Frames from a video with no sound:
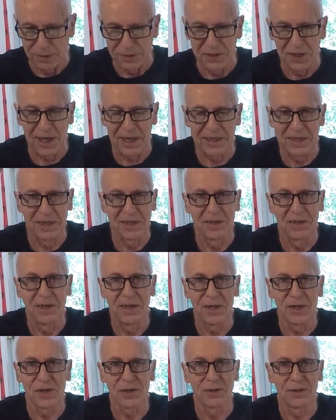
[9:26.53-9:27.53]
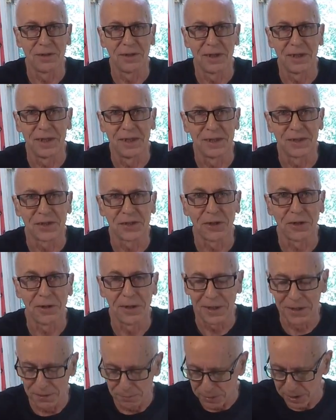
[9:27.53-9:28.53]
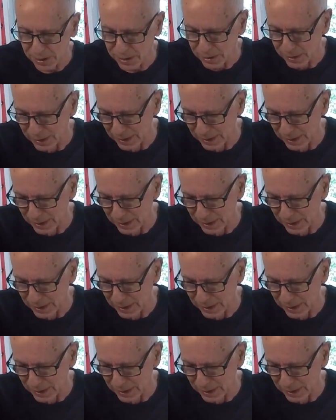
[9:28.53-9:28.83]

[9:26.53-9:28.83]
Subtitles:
attacking nature like it's our enemy.